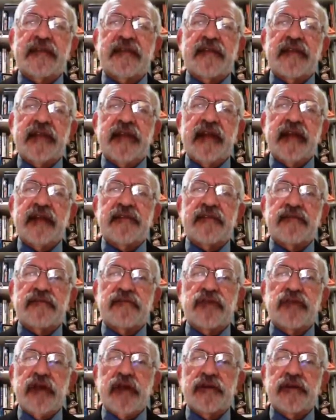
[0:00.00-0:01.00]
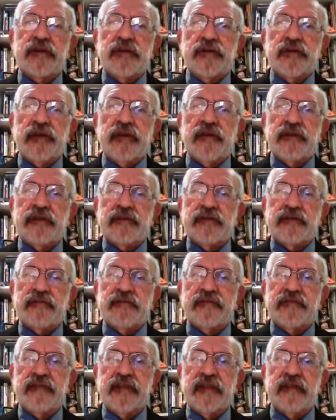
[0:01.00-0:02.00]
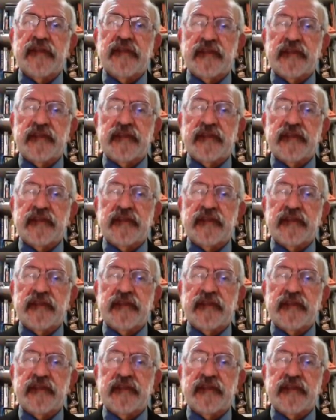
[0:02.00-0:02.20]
the 9th of January 2015,